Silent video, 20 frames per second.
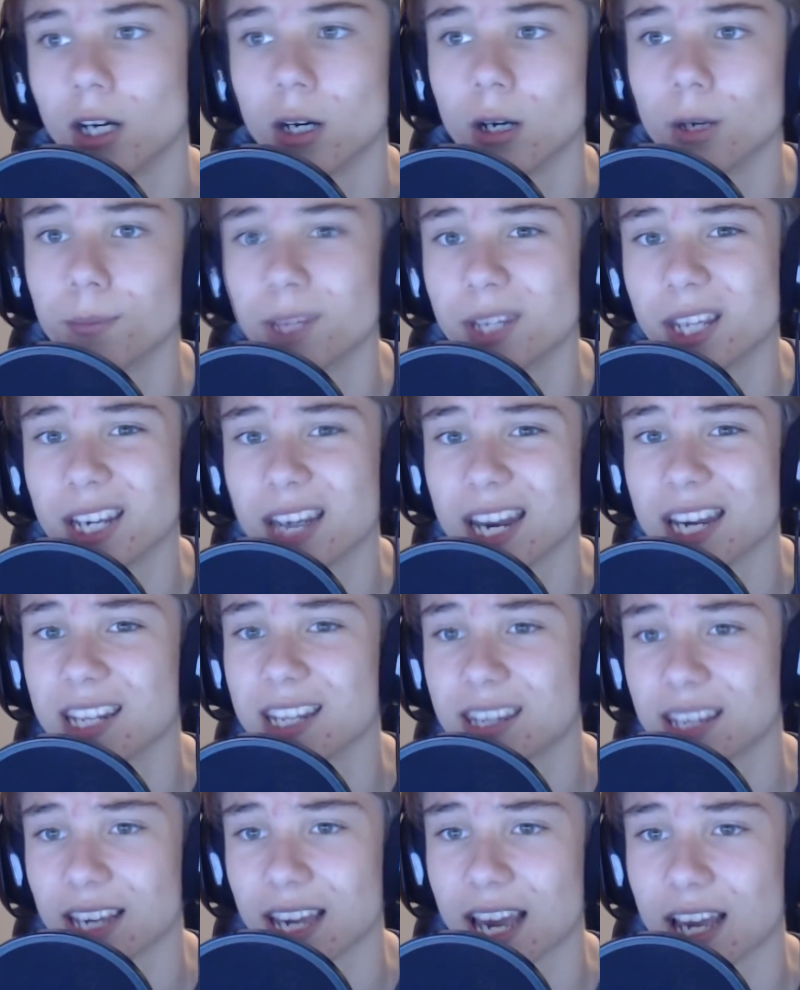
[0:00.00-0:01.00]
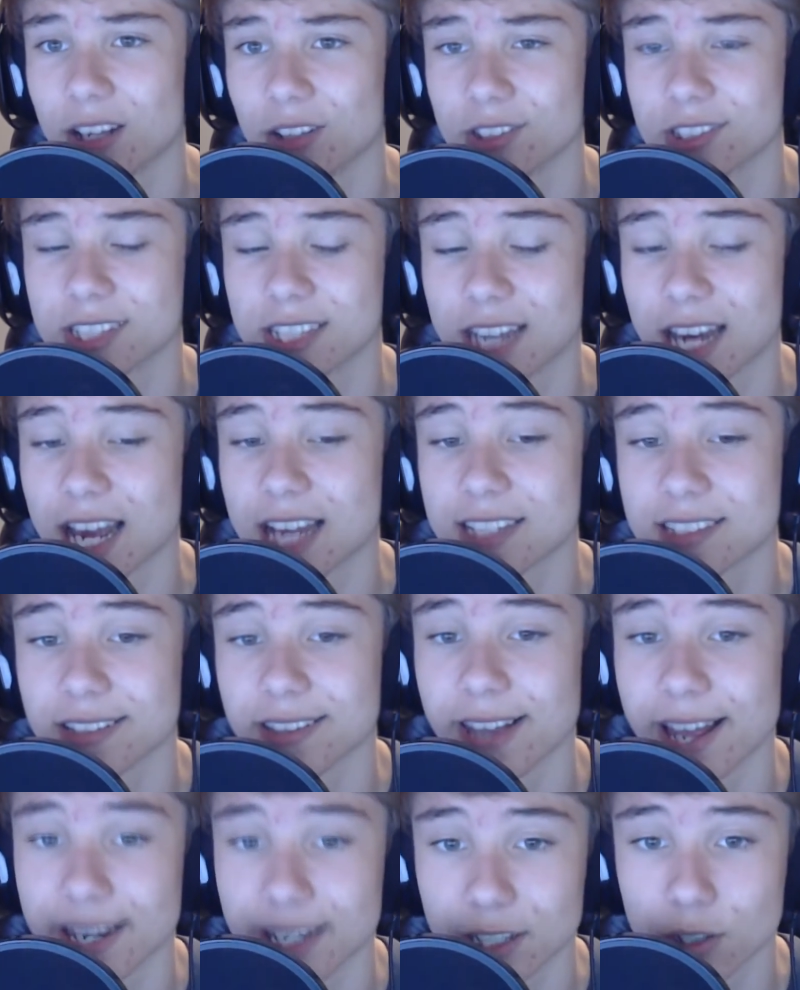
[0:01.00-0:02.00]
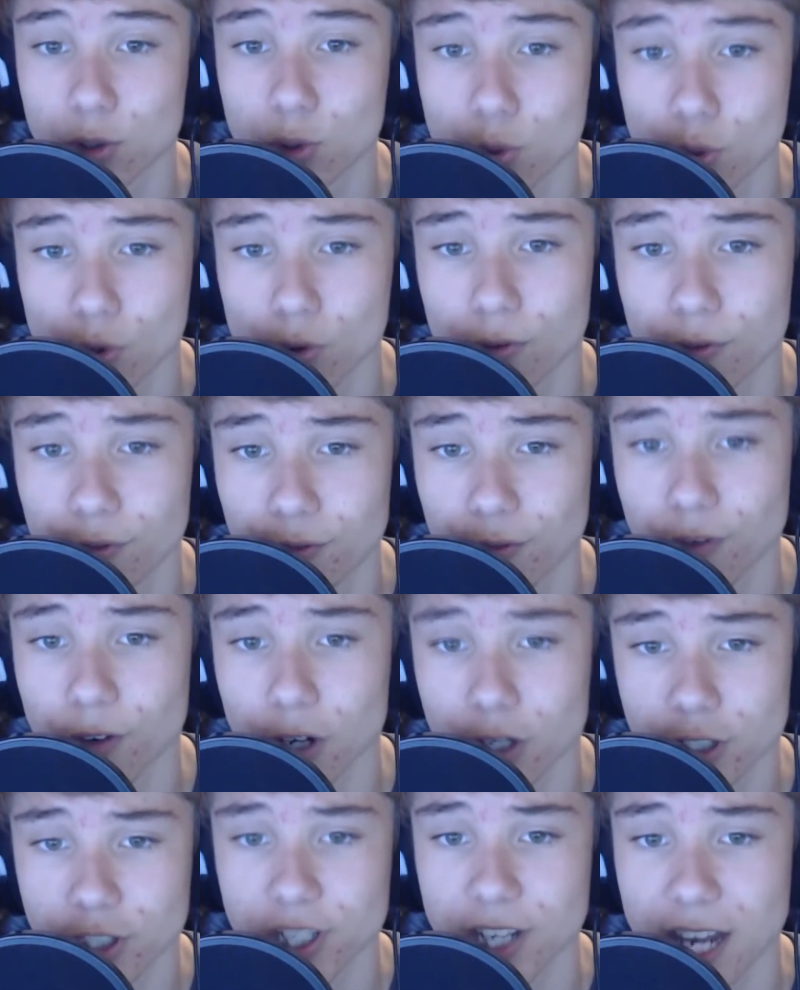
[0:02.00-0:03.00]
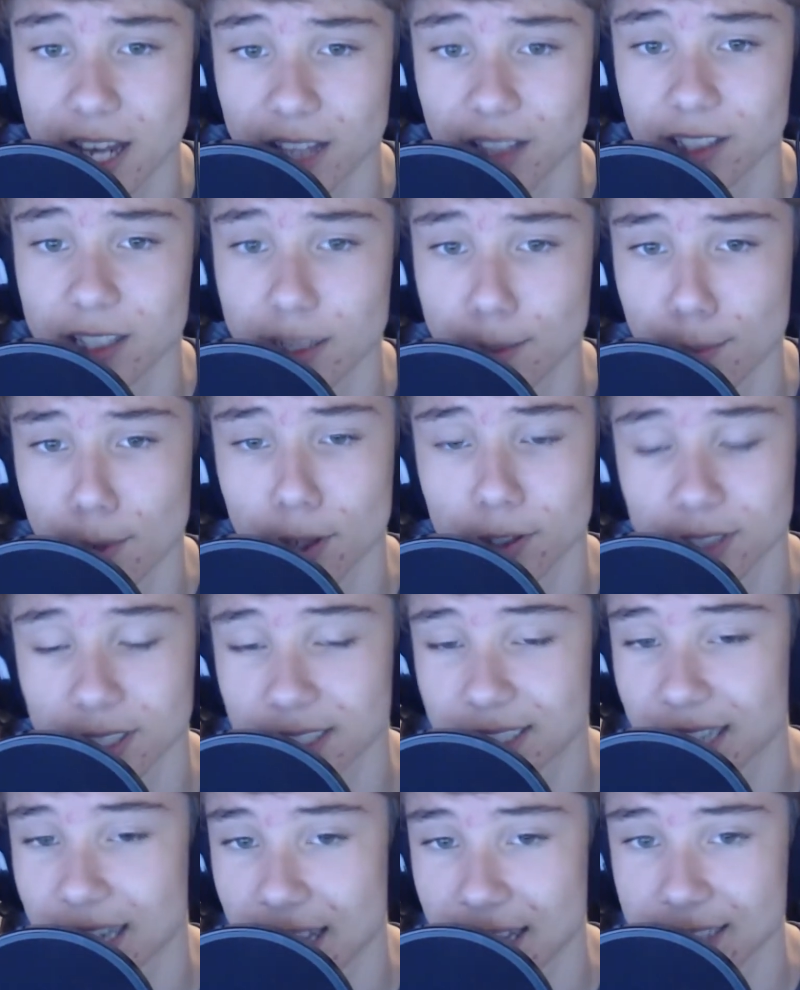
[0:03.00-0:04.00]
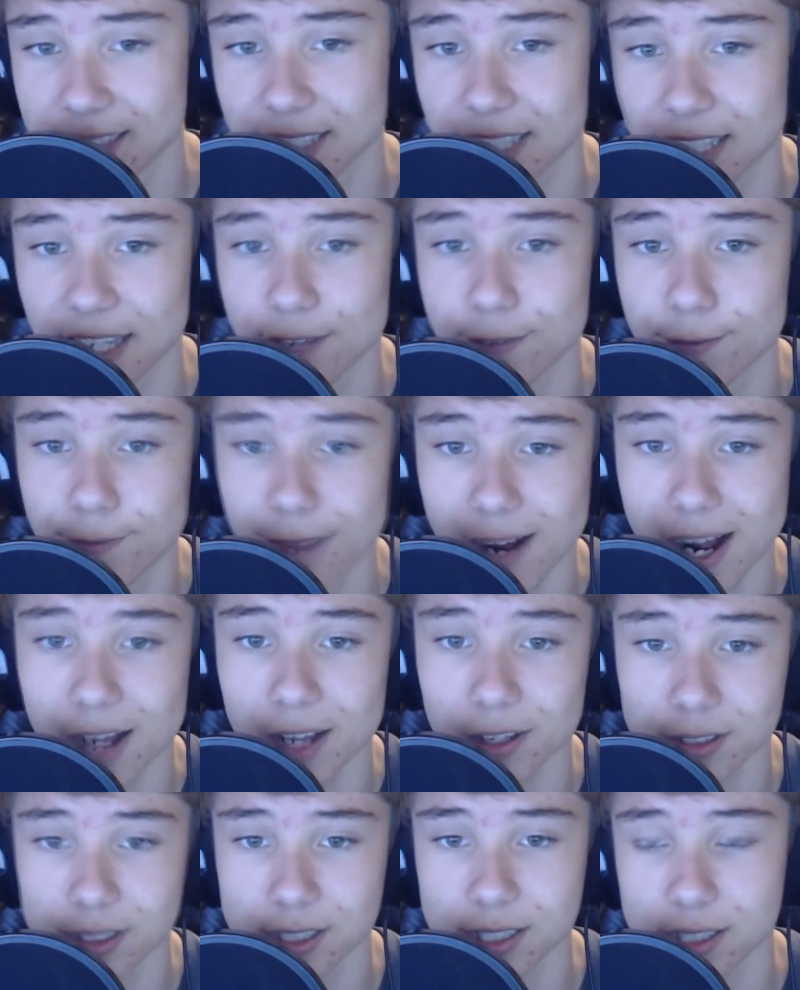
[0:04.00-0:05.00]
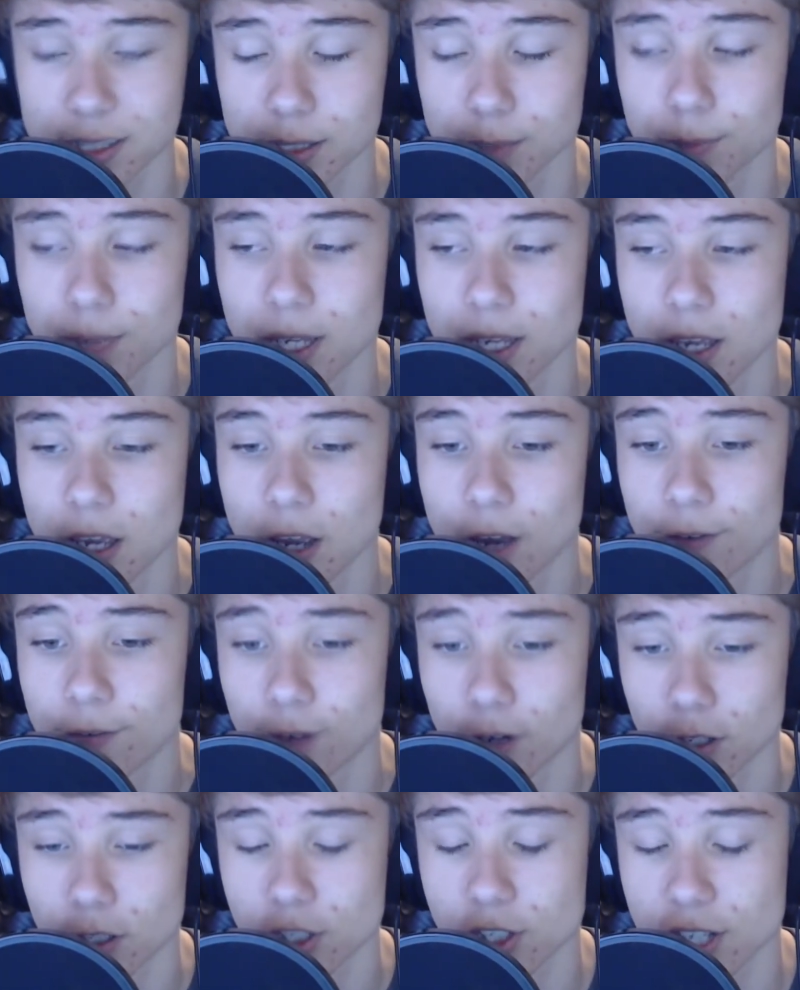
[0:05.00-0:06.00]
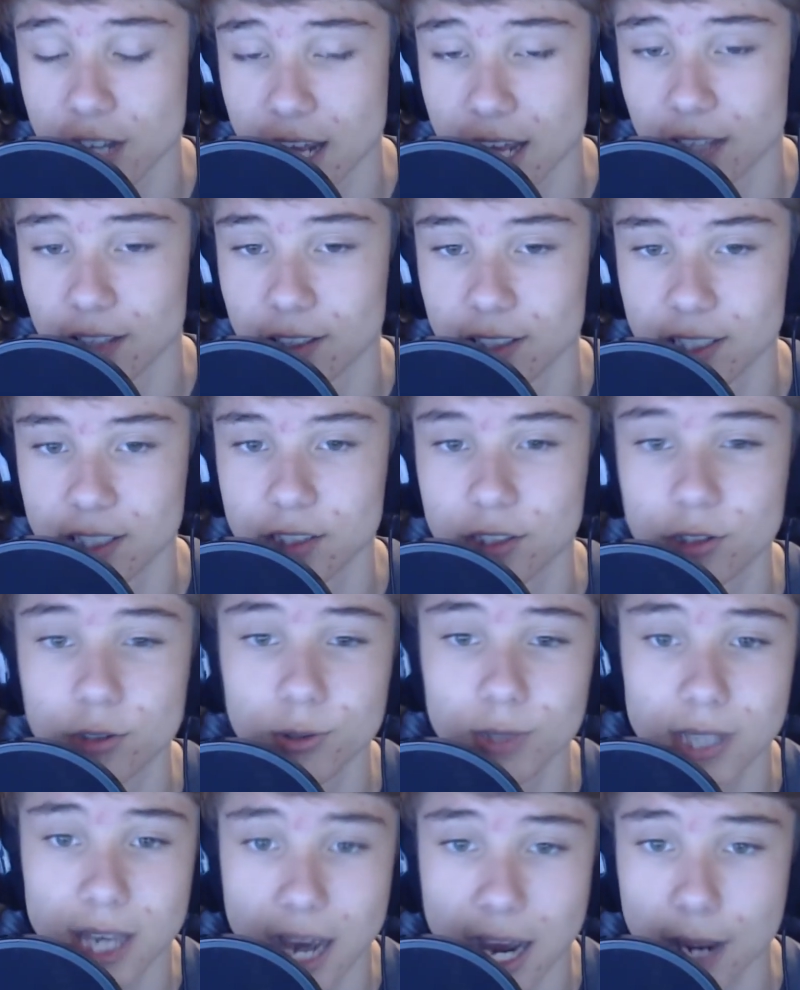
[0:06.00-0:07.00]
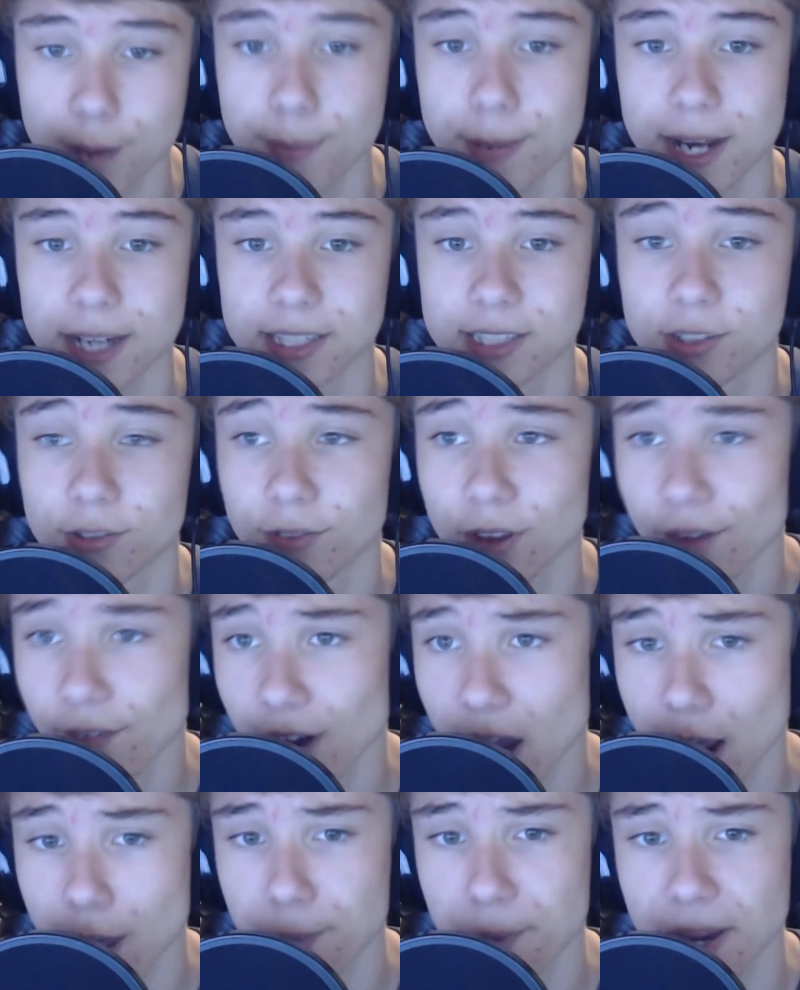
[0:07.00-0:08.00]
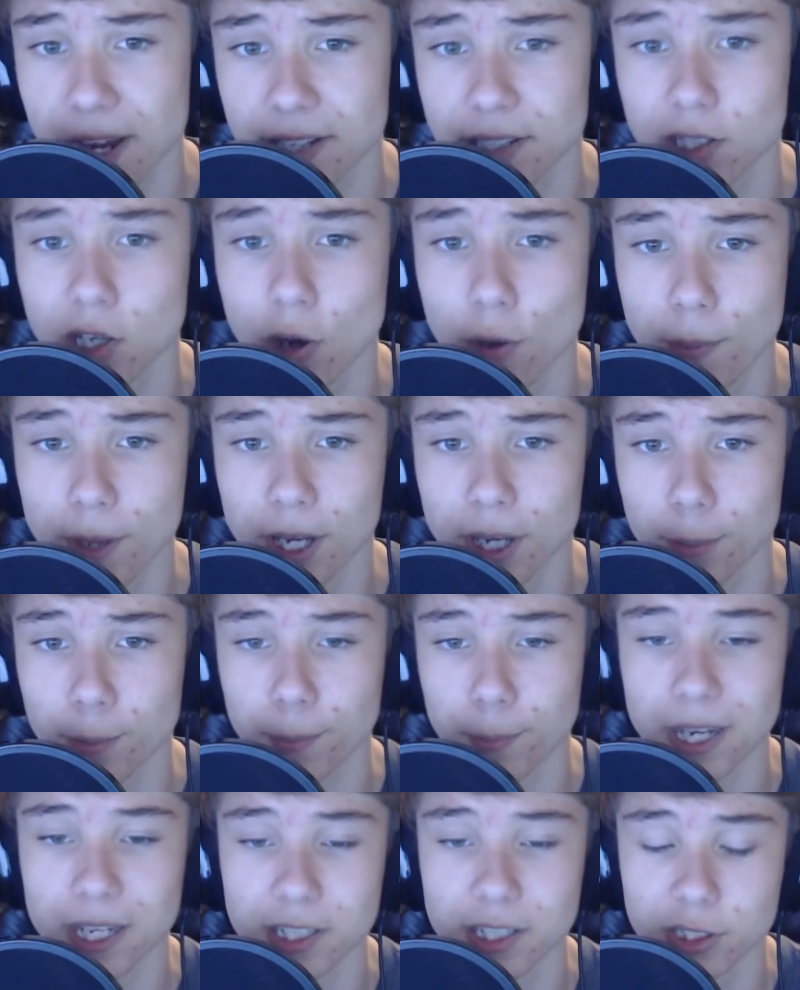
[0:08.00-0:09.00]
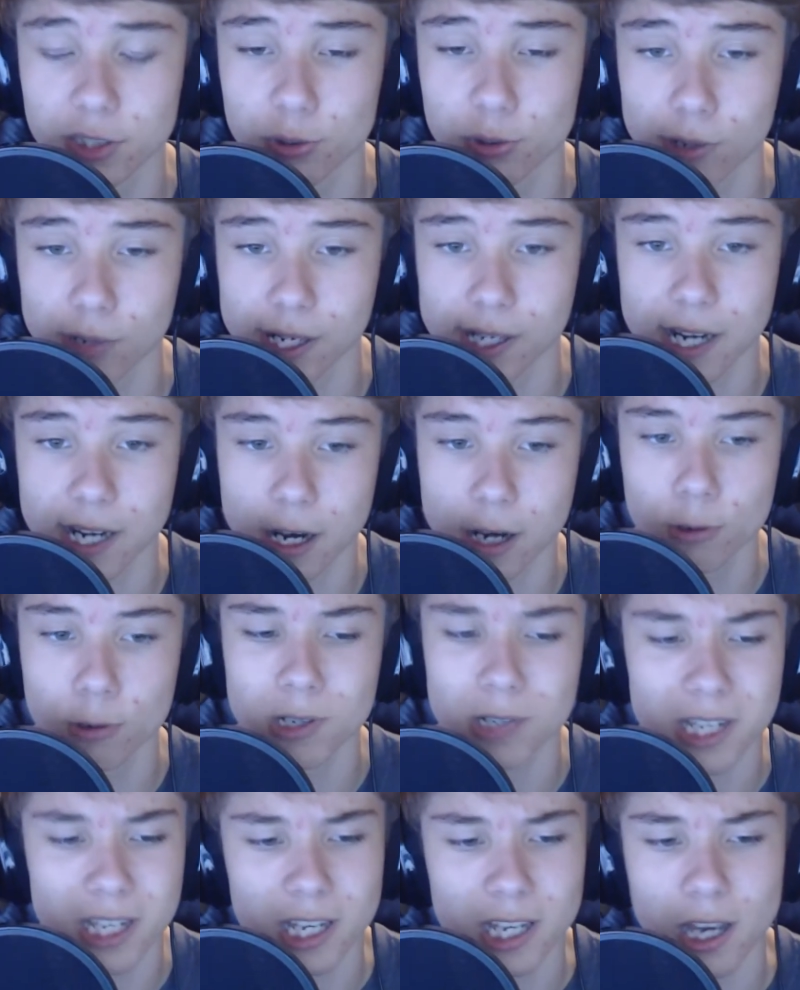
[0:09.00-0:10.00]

than anything else, and adds a lot of cool functionality, multitasking, and file system functionality to the iPad. So if you have an iPad, go pick up beta 2 right now.